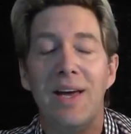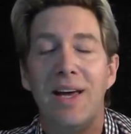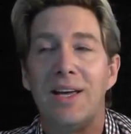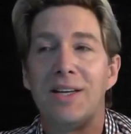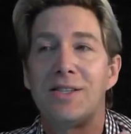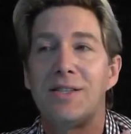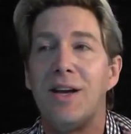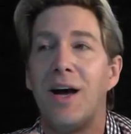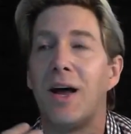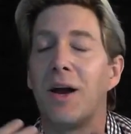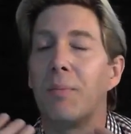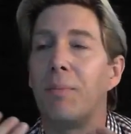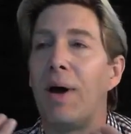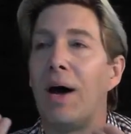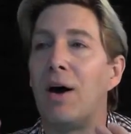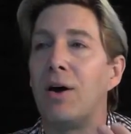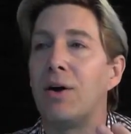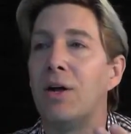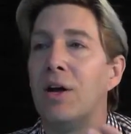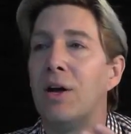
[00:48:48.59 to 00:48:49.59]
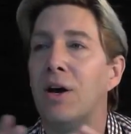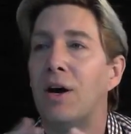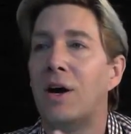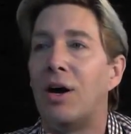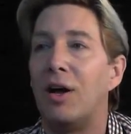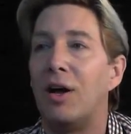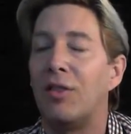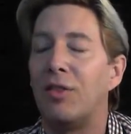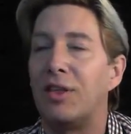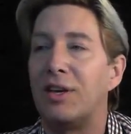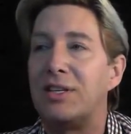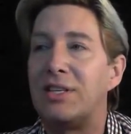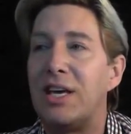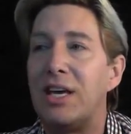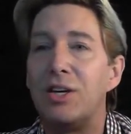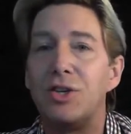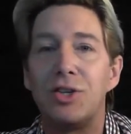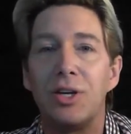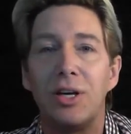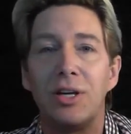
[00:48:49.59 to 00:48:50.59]
It's not about the
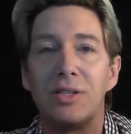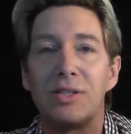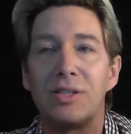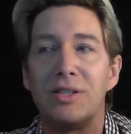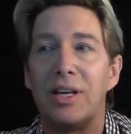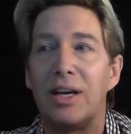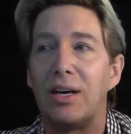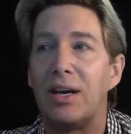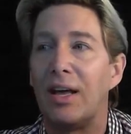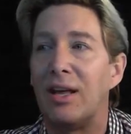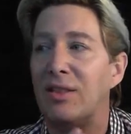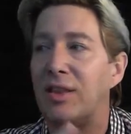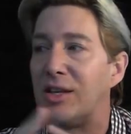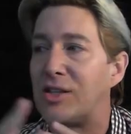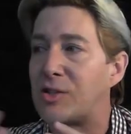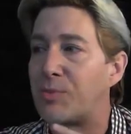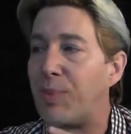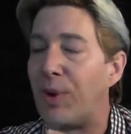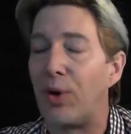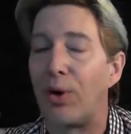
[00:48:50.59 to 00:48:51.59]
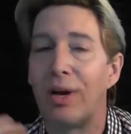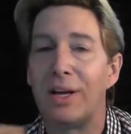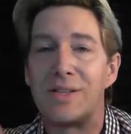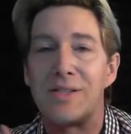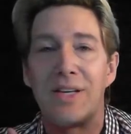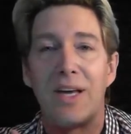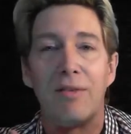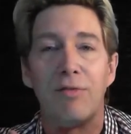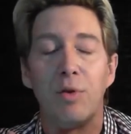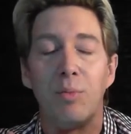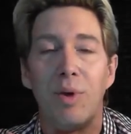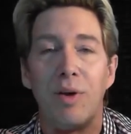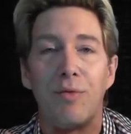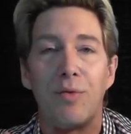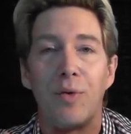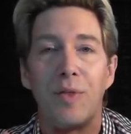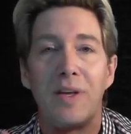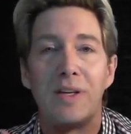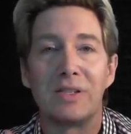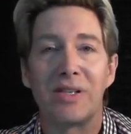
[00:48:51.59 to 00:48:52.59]
teachings that Spirit has given me
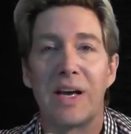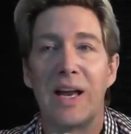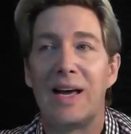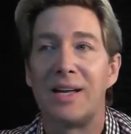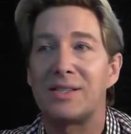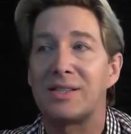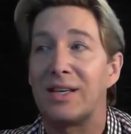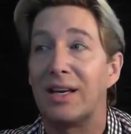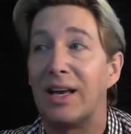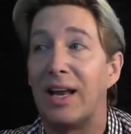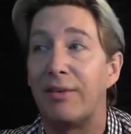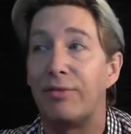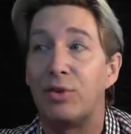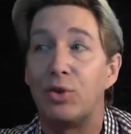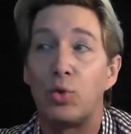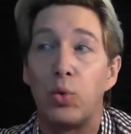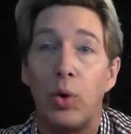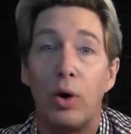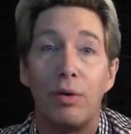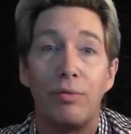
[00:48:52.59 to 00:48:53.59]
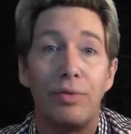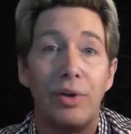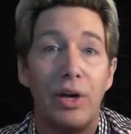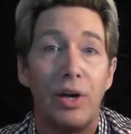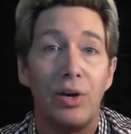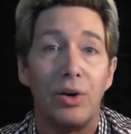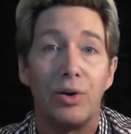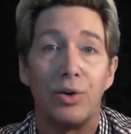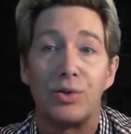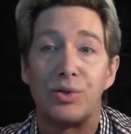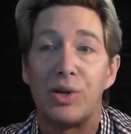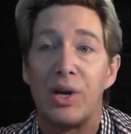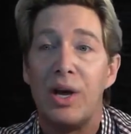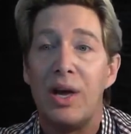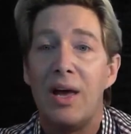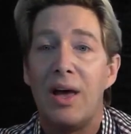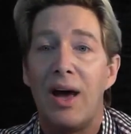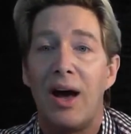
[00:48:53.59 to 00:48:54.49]
for these last 11, 12 years.